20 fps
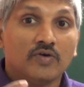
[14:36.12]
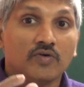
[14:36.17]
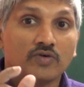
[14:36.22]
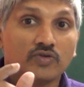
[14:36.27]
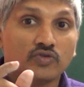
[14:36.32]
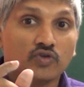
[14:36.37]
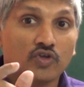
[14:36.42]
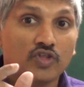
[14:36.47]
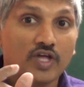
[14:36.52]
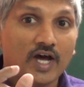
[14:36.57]

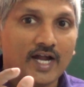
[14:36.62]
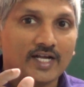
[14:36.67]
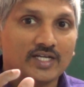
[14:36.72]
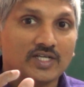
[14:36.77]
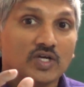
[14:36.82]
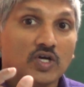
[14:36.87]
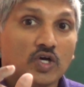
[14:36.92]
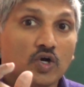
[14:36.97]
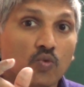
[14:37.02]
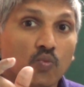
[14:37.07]
so
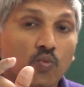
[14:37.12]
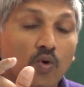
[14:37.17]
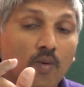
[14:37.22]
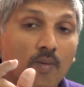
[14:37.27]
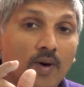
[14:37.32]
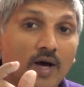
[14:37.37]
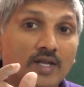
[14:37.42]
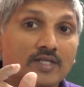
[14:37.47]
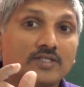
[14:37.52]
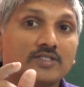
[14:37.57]
that
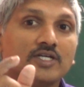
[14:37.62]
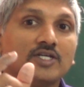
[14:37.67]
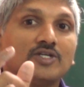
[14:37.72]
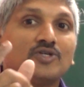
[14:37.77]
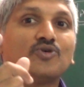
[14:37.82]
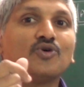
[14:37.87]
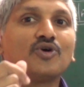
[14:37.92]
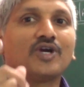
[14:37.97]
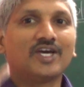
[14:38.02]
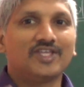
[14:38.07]
vowels
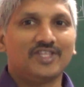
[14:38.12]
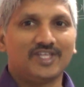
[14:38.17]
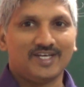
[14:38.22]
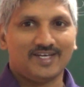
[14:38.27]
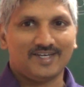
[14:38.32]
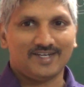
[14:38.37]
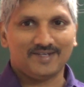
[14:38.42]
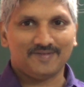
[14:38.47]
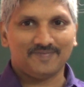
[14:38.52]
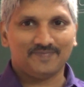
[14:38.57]

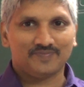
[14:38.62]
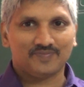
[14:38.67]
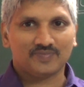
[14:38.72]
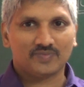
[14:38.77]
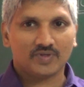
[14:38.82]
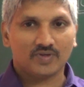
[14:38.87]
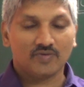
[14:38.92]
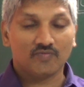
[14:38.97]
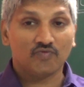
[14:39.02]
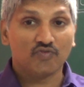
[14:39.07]
together.
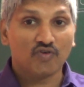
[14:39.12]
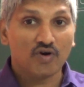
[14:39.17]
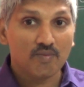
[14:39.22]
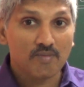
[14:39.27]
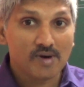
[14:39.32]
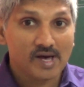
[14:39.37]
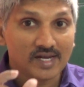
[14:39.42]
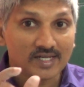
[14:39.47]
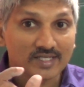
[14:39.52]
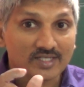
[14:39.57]

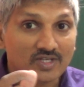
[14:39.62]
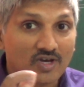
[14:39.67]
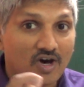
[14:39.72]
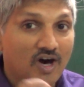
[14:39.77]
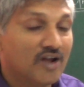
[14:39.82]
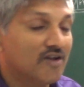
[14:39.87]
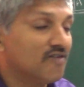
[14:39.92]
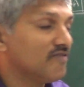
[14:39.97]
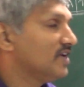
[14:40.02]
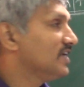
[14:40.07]
Vowels
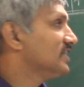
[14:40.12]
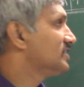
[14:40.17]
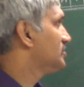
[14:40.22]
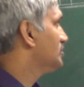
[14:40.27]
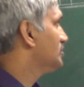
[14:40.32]
always